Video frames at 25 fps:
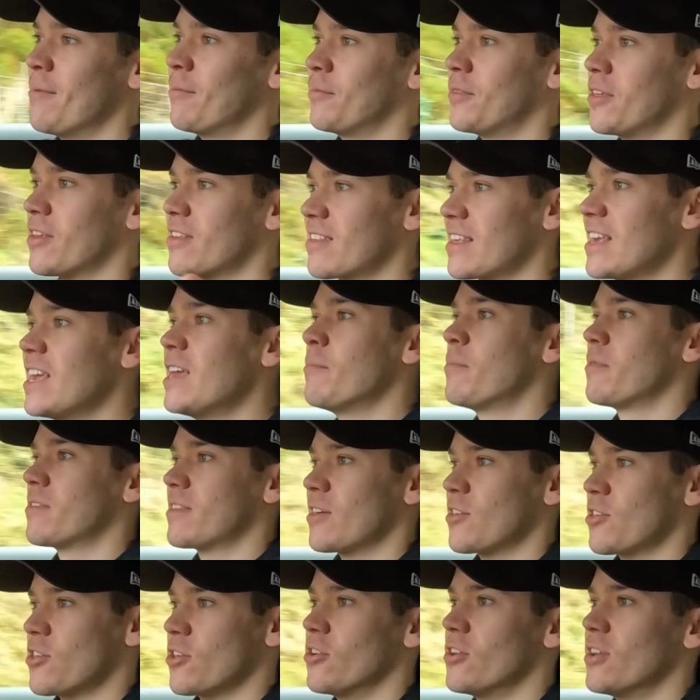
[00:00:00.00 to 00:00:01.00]
The seating
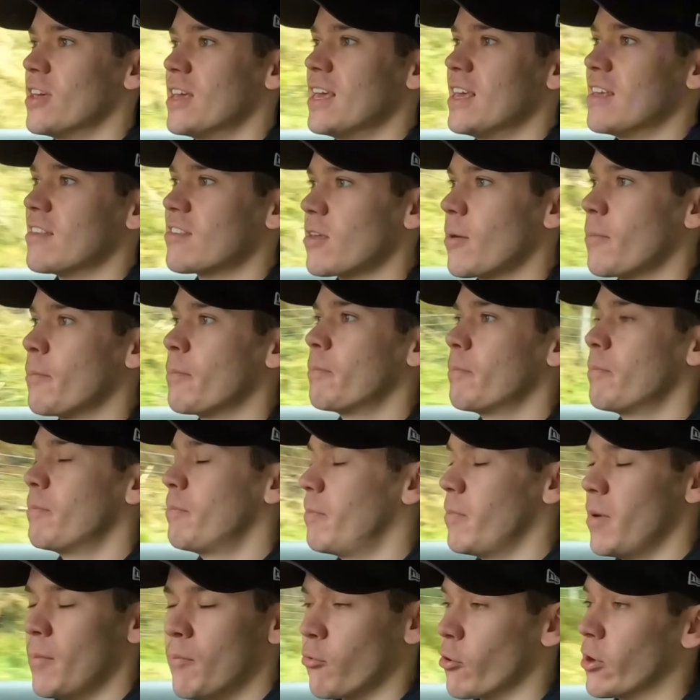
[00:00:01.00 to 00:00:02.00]
position is
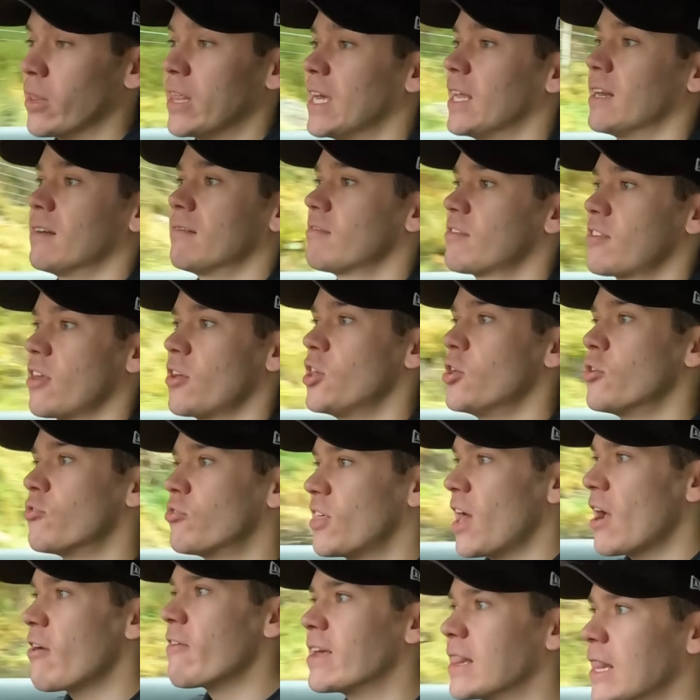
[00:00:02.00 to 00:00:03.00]
brilliant. So you're
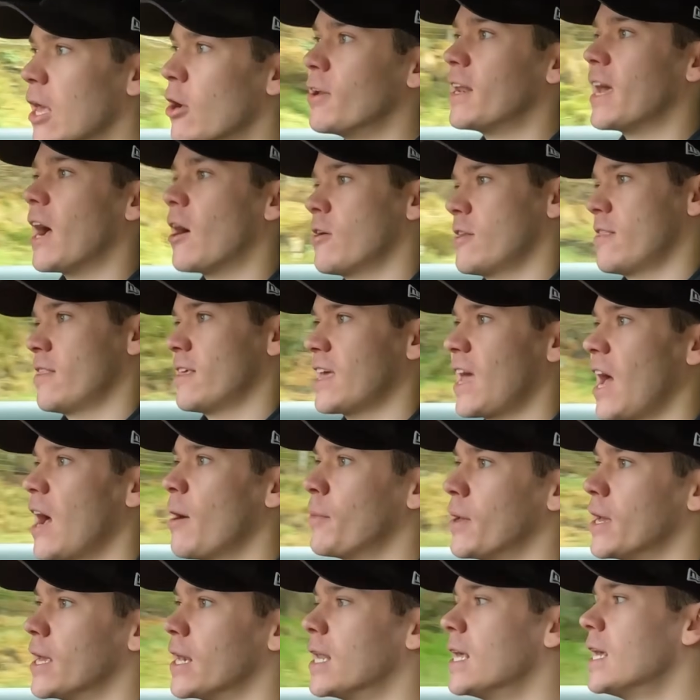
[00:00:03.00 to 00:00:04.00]
very low down in the
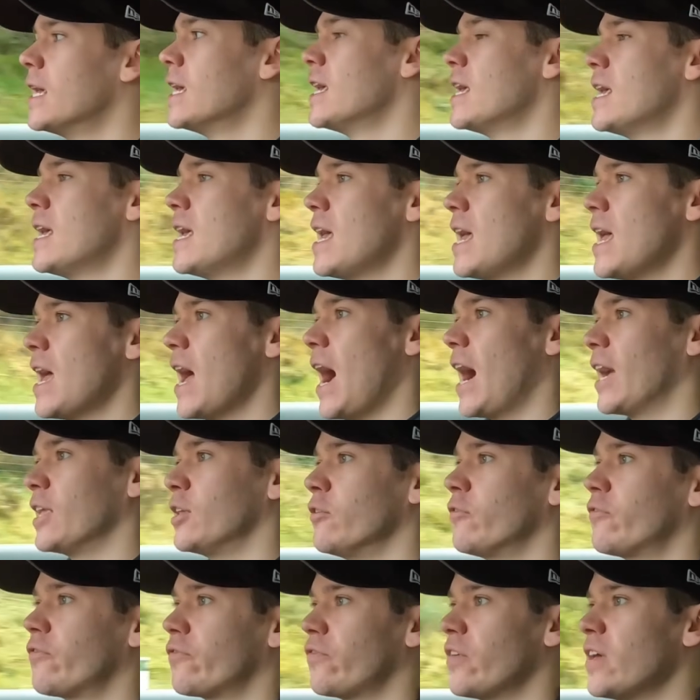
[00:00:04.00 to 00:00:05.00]
cabin and
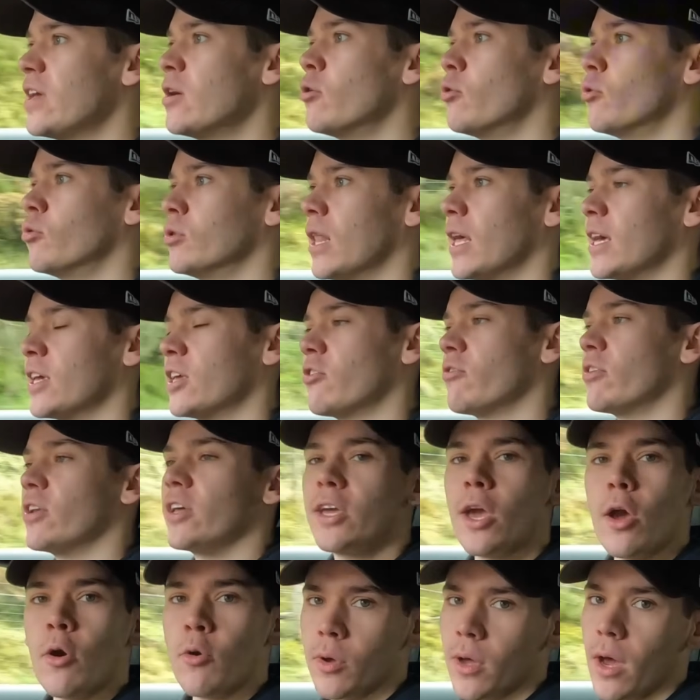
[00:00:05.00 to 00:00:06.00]
you feel like you're in
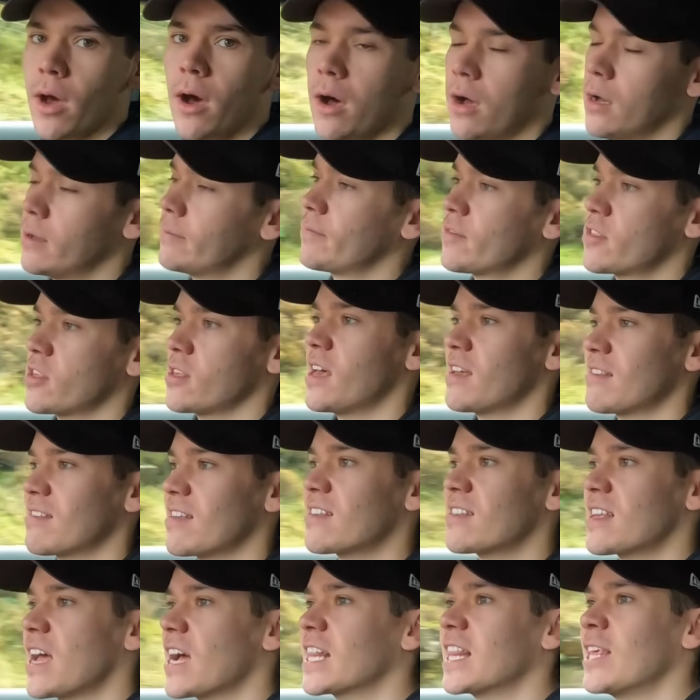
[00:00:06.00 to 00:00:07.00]
a go-kart. So that's
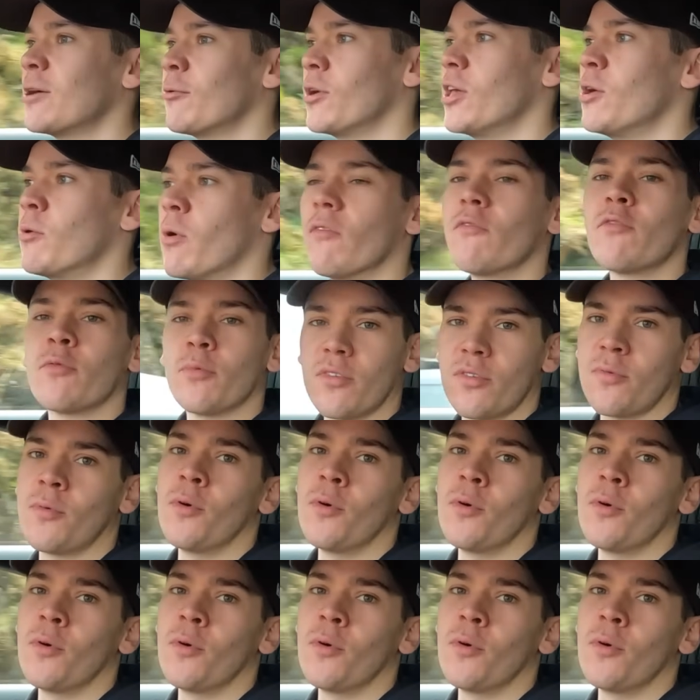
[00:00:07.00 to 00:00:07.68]
exactly what you want from a